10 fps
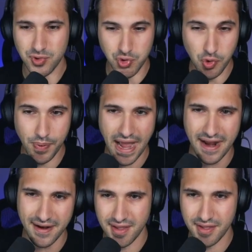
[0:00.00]

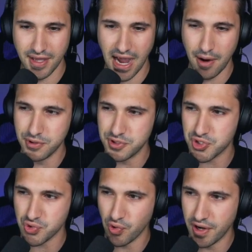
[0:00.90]
Zubat. Yeah, I would
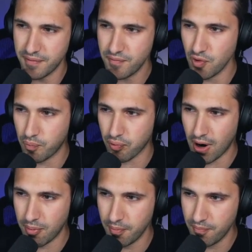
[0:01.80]
destroy. No
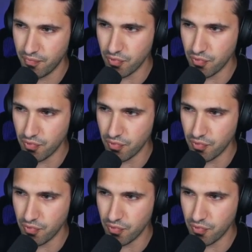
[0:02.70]
problem.